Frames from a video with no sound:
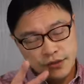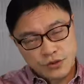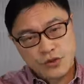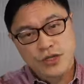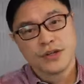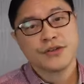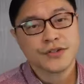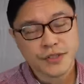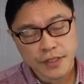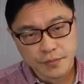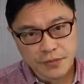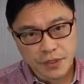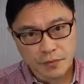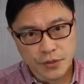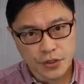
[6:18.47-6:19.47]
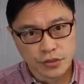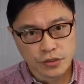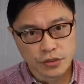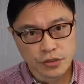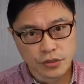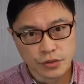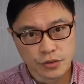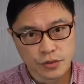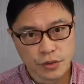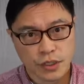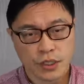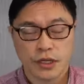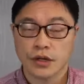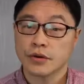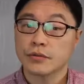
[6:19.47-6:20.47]
So here's tip number 2.
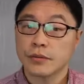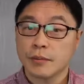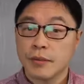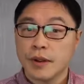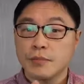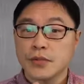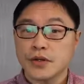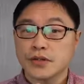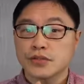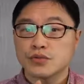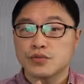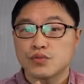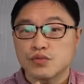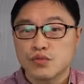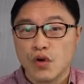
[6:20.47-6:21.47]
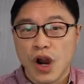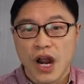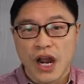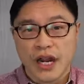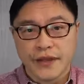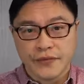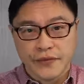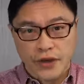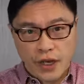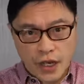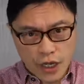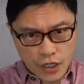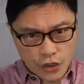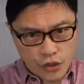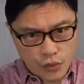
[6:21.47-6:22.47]
Remember to ride the
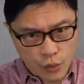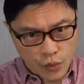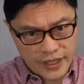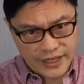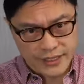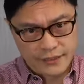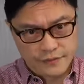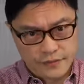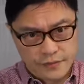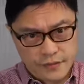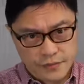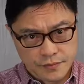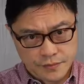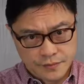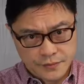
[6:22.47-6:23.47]
hunger waves.